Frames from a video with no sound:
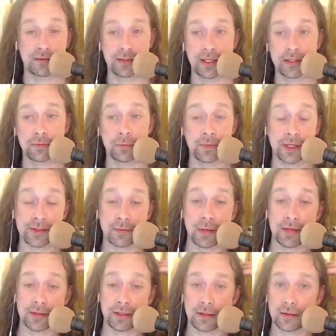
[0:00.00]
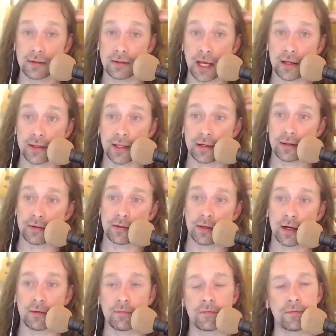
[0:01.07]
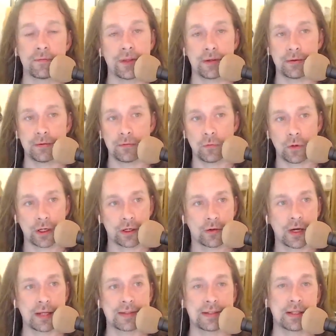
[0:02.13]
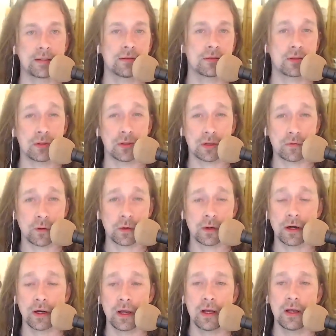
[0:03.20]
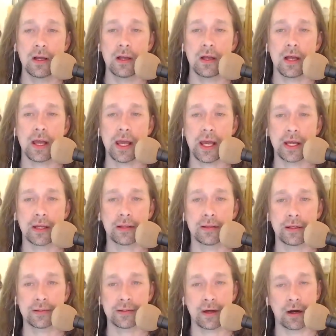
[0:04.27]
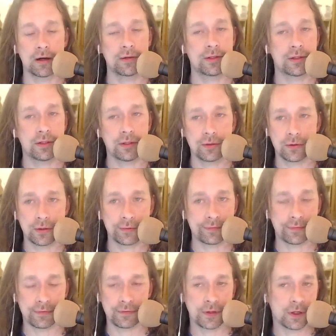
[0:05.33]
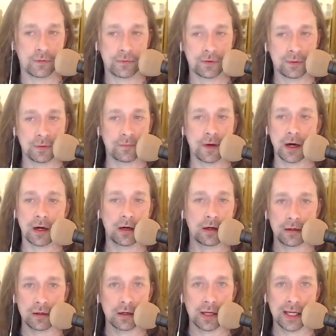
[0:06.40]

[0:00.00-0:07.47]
that's that's amazing. Yeah, the uh, the what a great signal to look for, and hard to do if you know from afar.